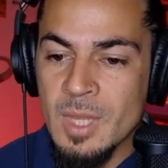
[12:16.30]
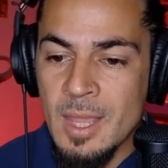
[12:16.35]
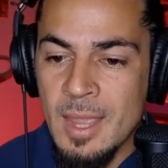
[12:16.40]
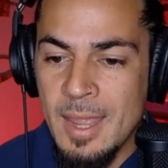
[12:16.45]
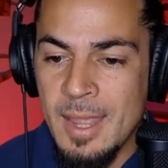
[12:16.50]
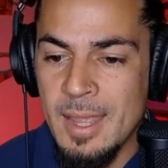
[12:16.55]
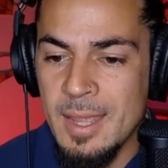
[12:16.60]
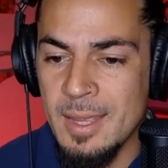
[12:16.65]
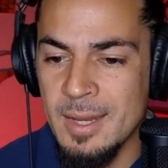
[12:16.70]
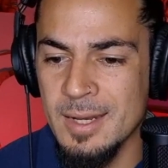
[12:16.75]

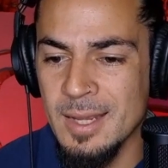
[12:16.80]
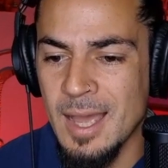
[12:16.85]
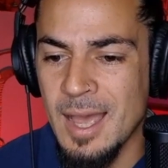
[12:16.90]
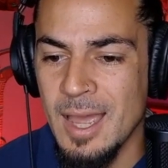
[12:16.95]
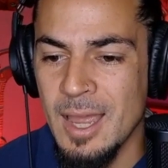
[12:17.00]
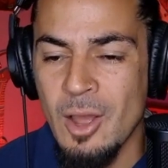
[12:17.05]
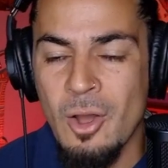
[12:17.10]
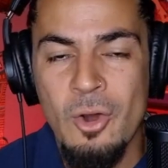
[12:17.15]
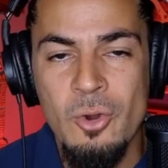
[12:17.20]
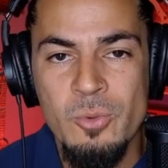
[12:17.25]
And
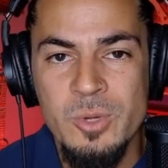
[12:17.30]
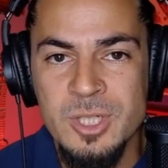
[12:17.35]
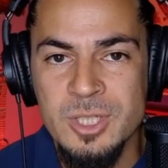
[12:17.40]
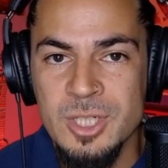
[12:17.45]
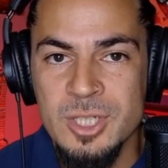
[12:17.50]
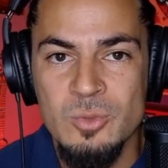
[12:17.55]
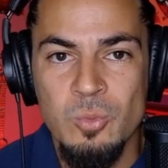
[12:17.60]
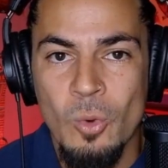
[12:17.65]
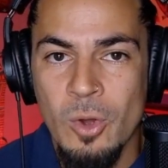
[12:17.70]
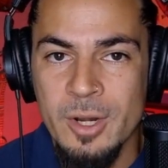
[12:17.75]
I always
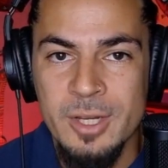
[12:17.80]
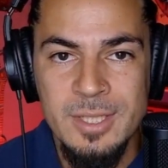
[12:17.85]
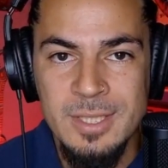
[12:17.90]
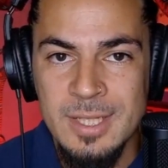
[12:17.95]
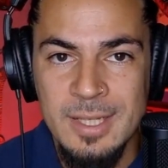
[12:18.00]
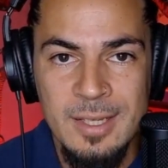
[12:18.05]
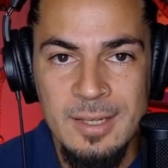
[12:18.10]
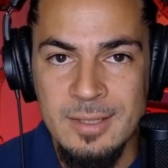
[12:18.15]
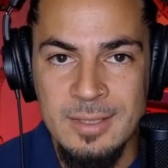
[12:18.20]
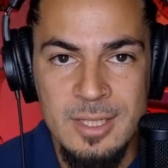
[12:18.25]
just wanted
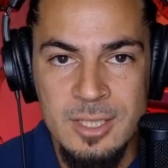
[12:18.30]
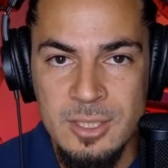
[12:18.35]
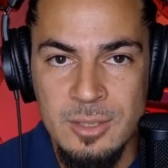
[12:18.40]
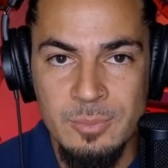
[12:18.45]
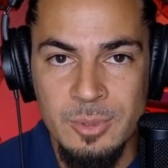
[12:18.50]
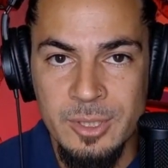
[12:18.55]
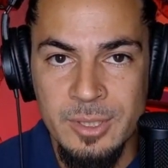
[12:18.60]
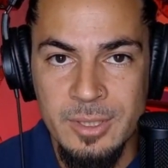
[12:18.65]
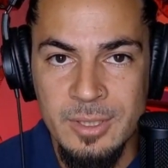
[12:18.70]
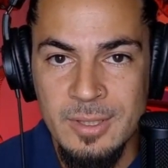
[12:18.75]
to get
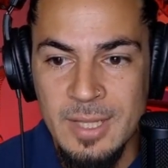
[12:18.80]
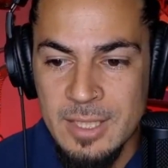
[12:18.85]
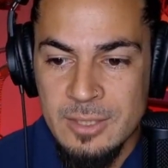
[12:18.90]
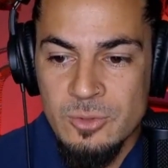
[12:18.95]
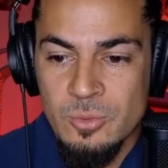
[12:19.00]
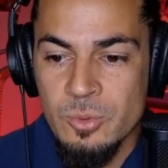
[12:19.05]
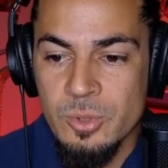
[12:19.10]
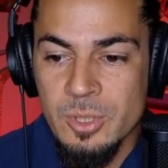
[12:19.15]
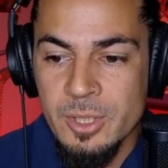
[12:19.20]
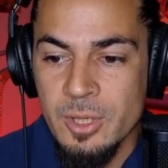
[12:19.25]
disciplined.
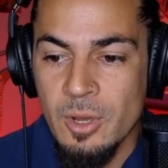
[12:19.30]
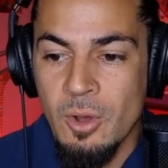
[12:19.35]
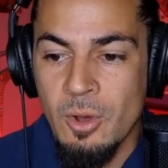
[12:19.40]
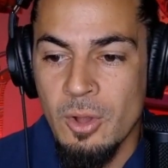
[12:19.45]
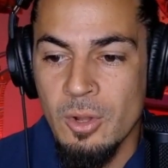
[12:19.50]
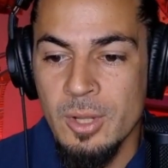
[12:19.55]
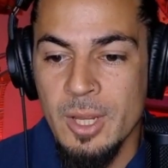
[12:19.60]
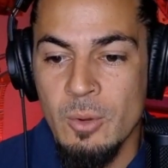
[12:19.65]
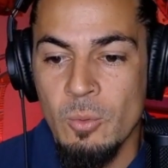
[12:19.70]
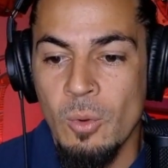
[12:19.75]
That's really
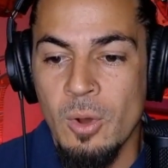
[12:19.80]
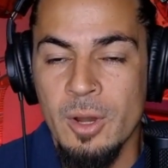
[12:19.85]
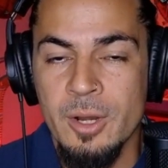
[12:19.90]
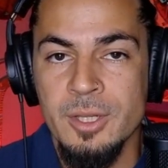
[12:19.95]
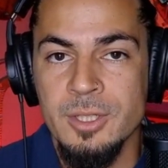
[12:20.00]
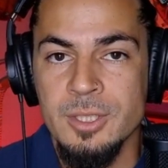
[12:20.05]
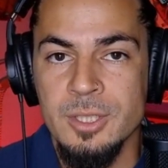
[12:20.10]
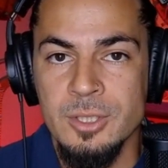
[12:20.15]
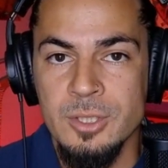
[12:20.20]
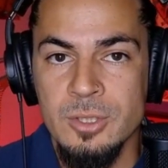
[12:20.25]
all I
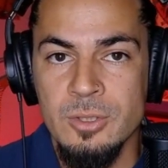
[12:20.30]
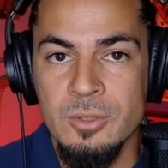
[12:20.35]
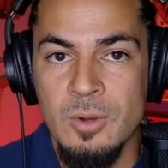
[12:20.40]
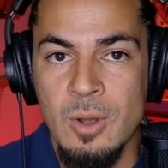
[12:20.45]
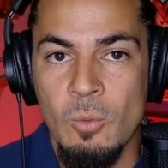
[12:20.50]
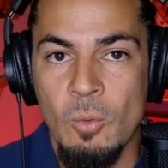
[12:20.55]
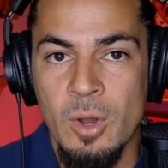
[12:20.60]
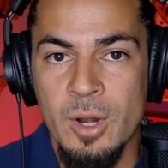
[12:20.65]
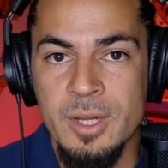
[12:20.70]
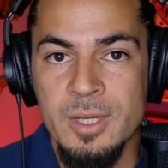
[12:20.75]
wanted to do. I
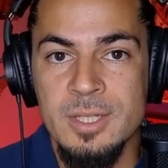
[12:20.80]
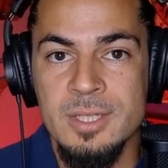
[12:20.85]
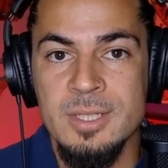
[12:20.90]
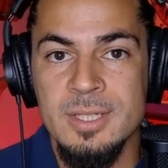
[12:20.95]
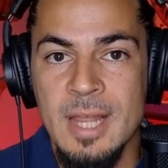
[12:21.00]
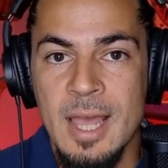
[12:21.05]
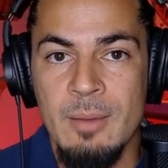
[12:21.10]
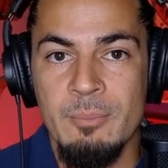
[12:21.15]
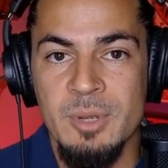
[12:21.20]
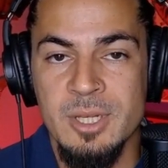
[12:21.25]
wanted to
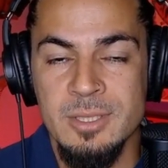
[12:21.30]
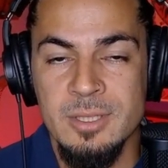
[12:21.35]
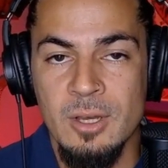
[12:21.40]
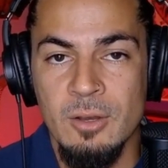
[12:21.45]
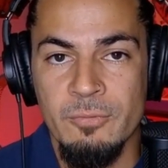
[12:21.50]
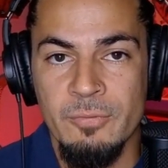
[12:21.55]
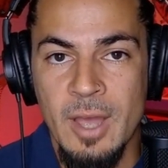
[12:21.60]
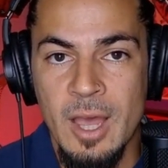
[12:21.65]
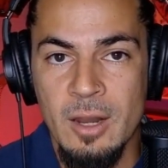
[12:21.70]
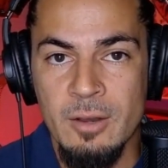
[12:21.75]
snap
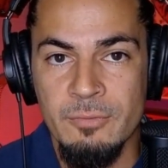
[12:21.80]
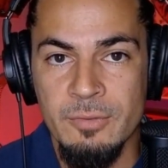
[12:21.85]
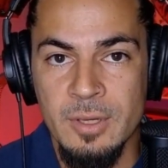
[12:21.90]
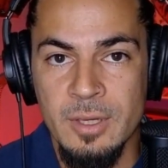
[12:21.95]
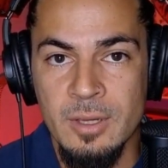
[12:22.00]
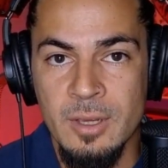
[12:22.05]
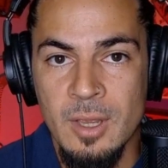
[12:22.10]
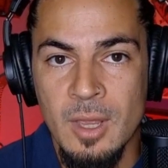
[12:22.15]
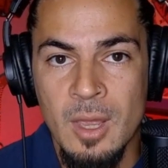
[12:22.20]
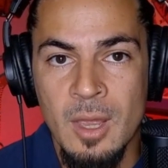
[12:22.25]
myself out of
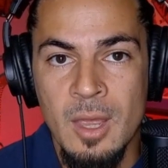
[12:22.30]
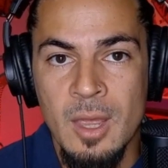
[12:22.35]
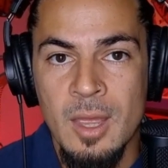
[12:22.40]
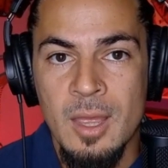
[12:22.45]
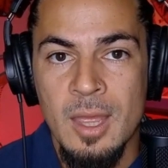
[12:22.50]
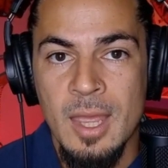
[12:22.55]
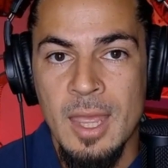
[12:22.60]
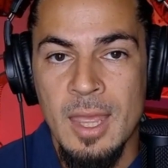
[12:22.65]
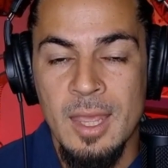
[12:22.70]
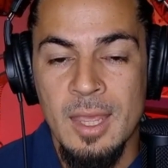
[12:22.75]
it.
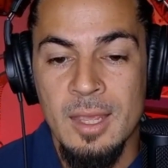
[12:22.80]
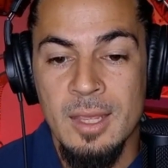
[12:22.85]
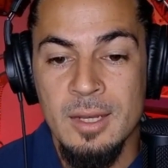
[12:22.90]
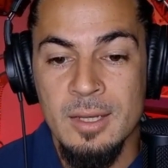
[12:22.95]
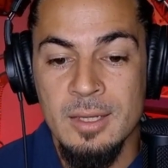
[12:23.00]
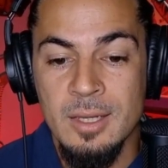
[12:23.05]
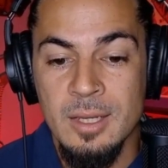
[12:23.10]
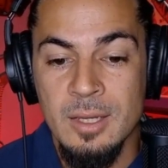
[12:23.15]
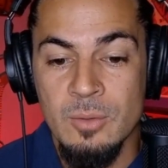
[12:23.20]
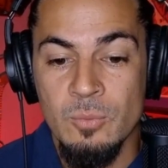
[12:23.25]

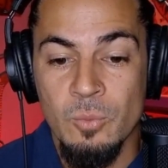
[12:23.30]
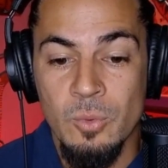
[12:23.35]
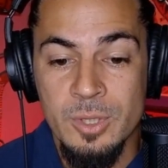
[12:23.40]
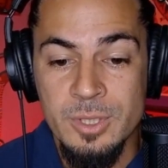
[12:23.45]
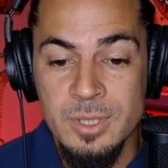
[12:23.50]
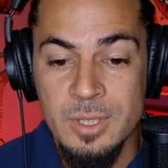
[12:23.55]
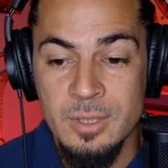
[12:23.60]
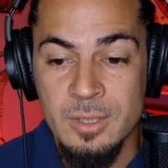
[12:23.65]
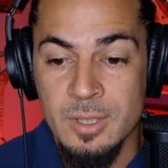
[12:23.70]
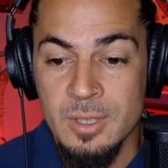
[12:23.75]
And it
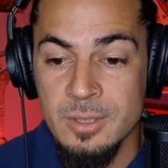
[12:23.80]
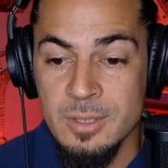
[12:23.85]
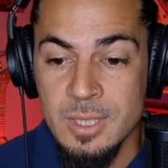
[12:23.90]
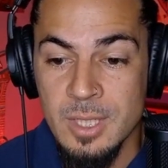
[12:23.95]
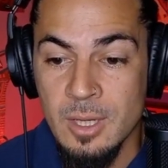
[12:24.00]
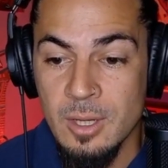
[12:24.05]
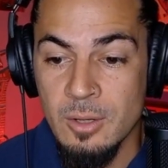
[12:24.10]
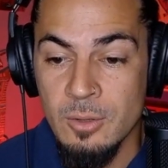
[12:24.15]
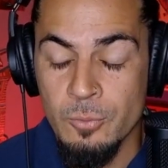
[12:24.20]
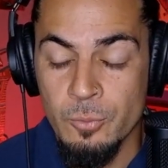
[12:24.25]
wasn't
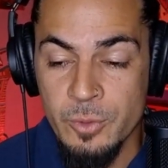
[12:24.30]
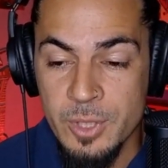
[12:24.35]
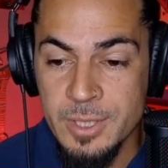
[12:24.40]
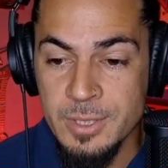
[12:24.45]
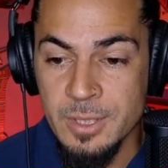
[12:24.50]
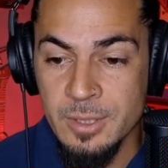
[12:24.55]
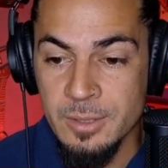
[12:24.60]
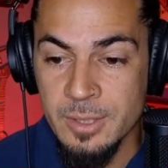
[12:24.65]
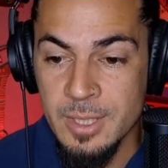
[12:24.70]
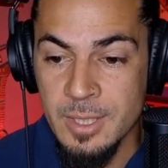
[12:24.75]
until
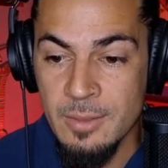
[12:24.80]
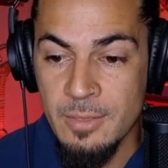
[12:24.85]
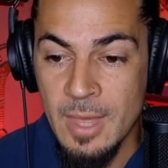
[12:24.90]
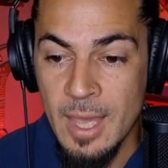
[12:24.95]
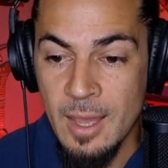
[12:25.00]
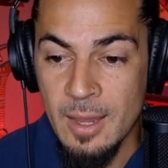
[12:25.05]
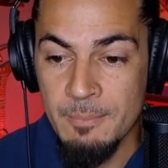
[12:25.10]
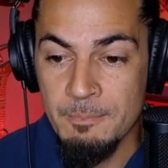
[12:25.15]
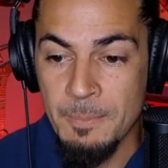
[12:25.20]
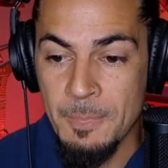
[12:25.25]
recently
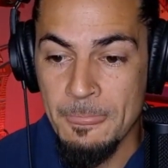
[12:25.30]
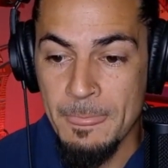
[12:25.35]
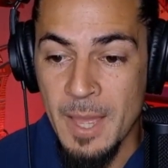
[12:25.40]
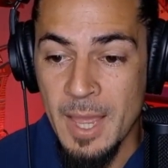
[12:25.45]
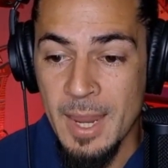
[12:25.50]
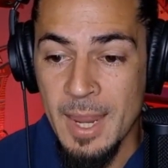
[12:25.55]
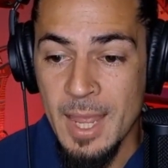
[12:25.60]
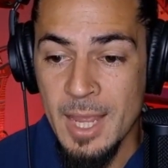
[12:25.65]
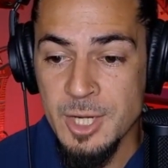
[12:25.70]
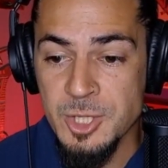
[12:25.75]
that
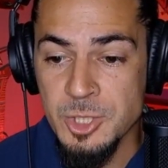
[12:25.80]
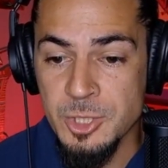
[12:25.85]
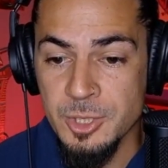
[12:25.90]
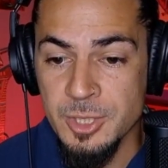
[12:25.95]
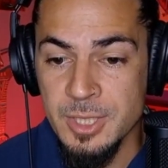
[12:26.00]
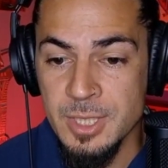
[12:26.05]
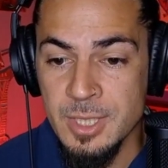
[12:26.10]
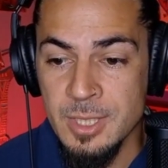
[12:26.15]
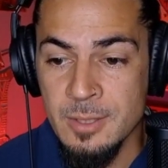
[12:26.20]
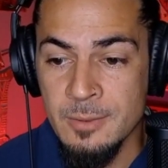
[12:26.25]
I
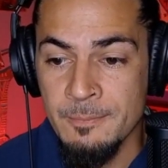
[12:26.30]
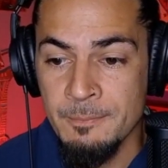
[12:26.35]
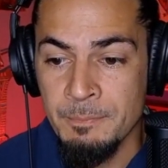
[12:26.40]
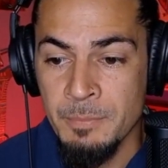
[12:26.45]
actually,